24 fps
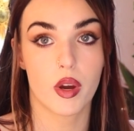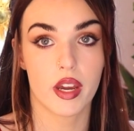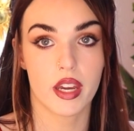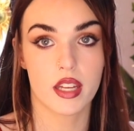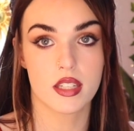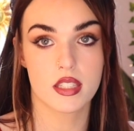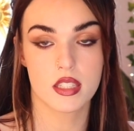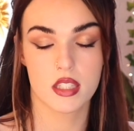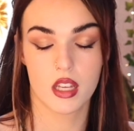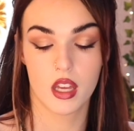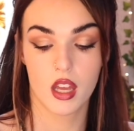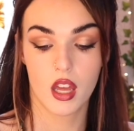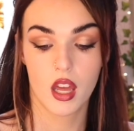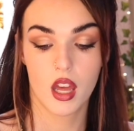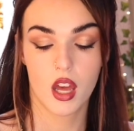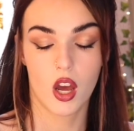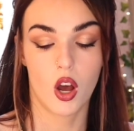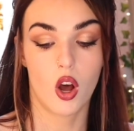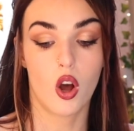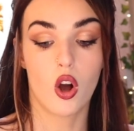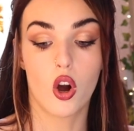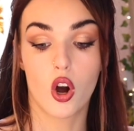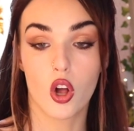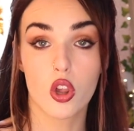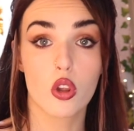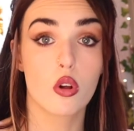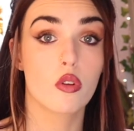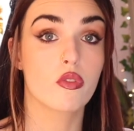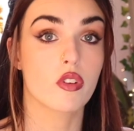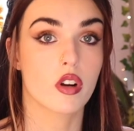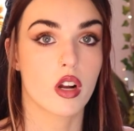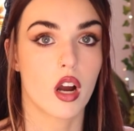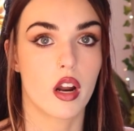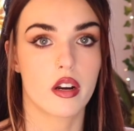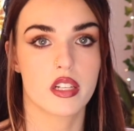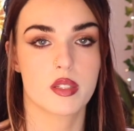why it's all
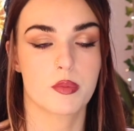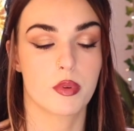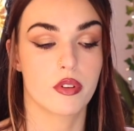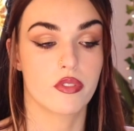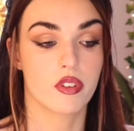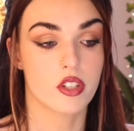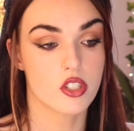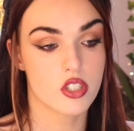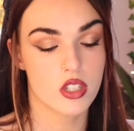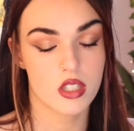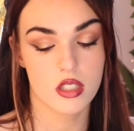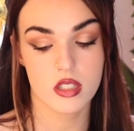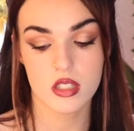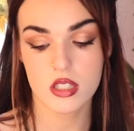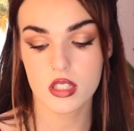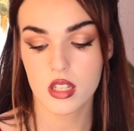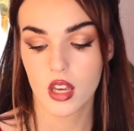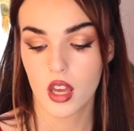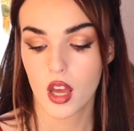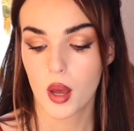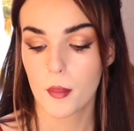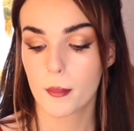over Goddess Provisions.